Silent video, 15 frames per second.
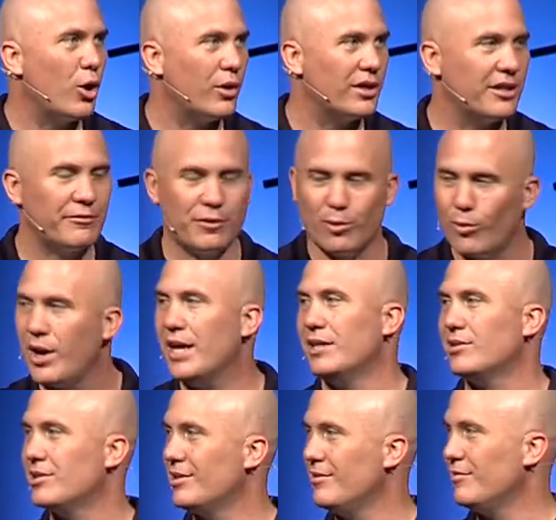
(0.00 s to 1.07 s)
at different
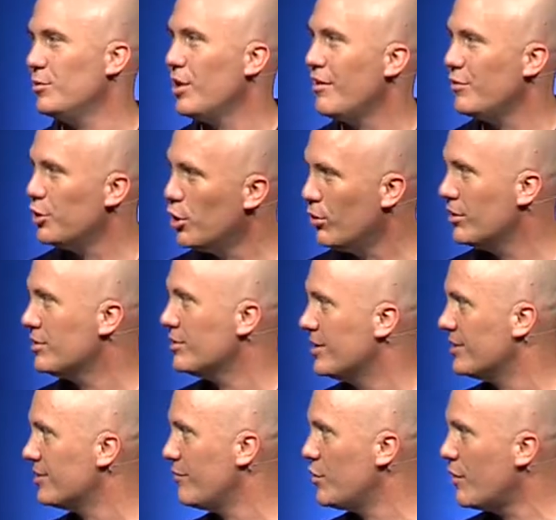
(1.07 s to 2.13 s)
rates, if you haven't noticed
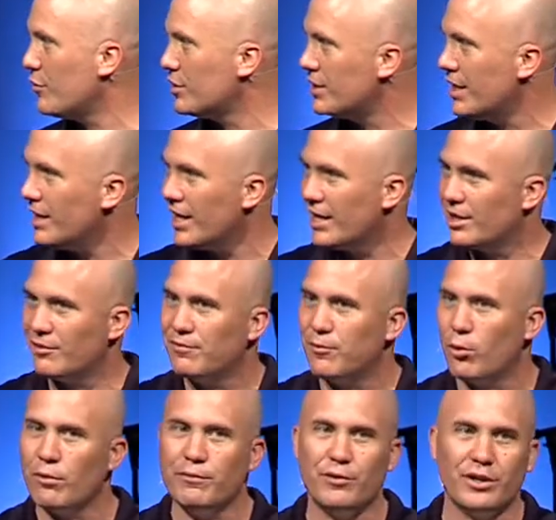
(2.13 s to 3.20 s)
this. Have you ever seen like the
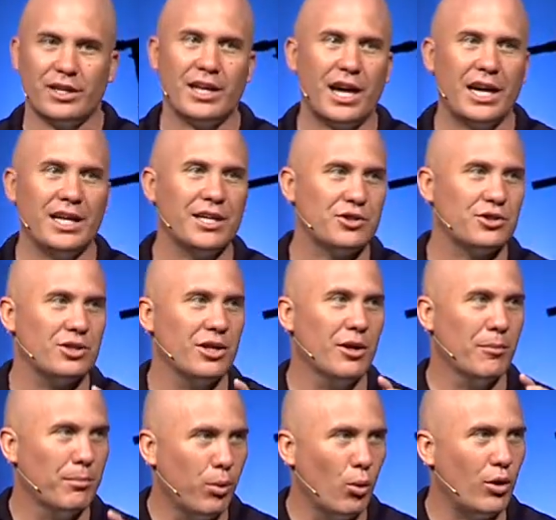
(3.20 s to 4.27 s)
4'9"
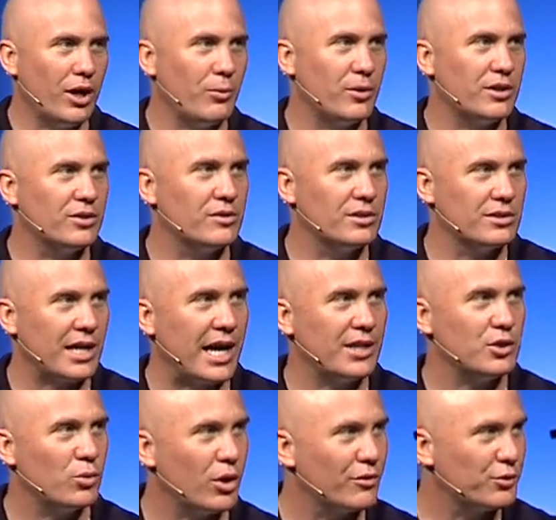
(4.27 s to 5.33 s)
boy with size
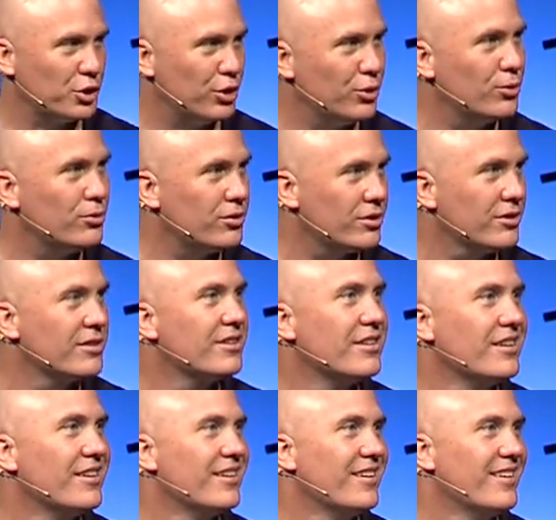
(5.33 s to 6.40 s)
12 shoes?
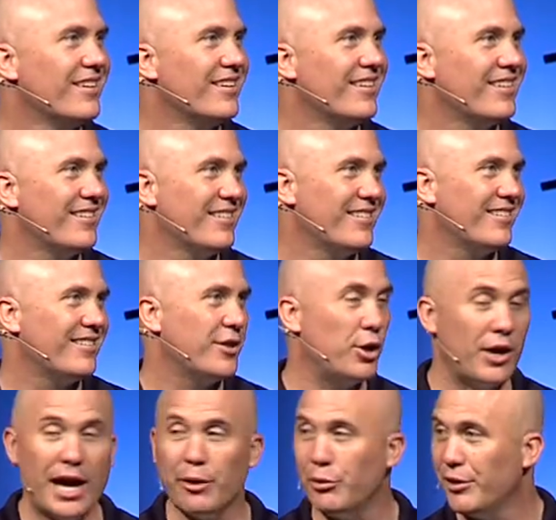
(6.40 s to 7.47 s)

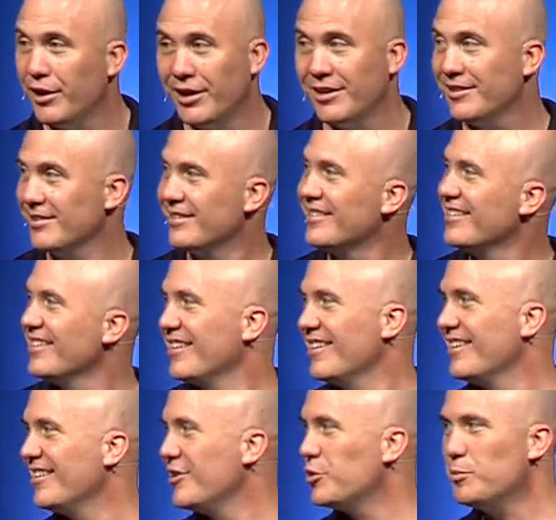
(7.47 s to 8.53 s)
They're out there.
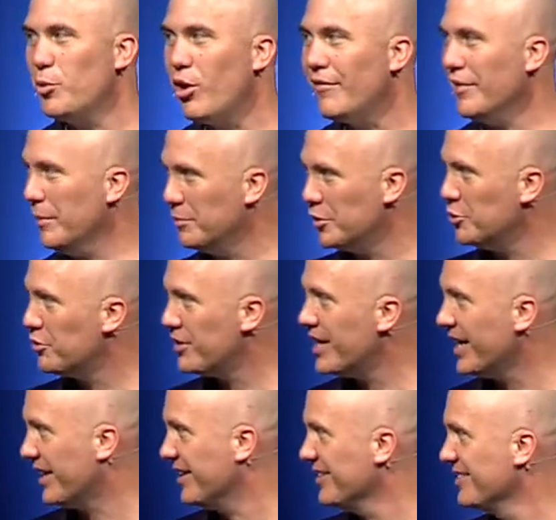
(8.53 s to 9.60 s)
There's more of them than you
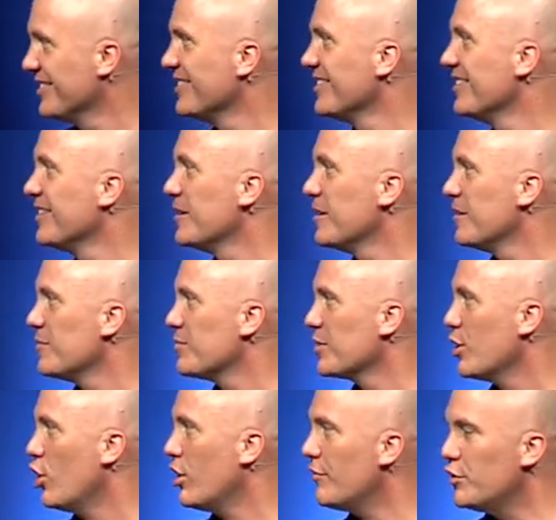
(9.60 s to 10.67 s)
think.
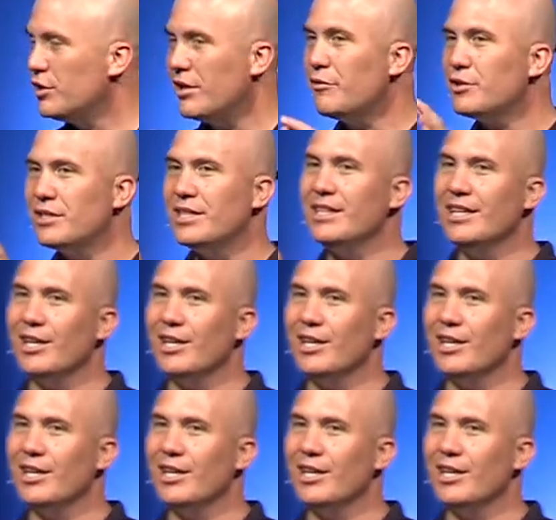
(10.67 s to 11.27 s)
Or have you ever seen the